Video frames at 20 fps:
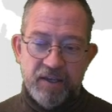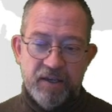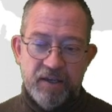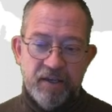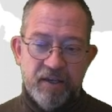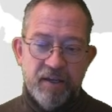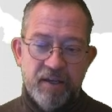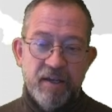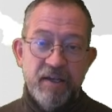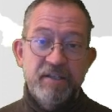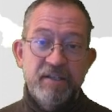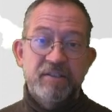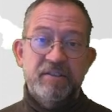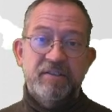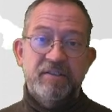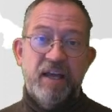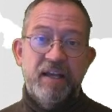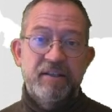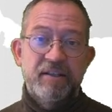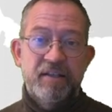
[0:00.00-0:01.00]
uh,
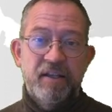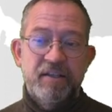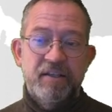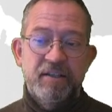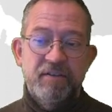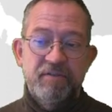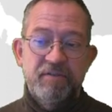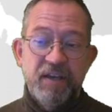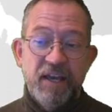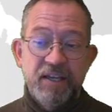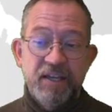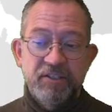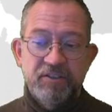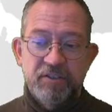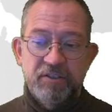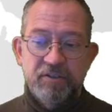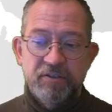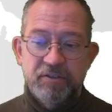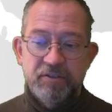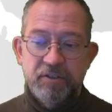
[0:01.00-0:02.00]
standard
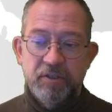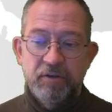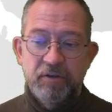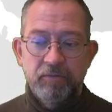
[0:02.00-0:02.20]
deviations.